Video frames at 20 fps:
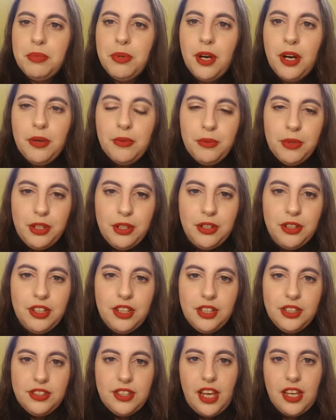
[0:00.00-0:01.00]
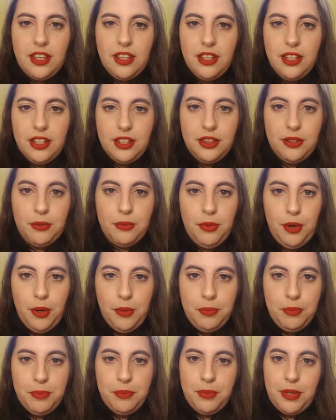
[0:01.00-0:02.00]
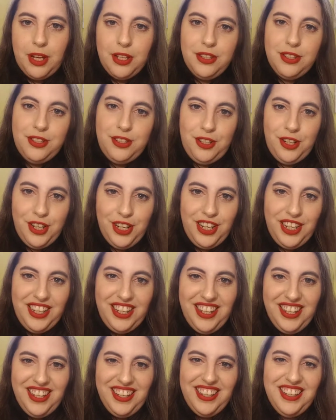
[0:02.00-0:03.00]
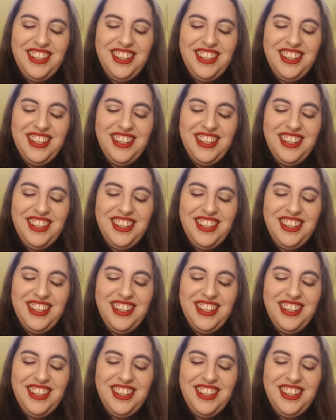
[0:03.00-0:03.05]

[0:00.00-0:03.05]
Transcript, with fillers: but we couldn't exactly get the rope on the tree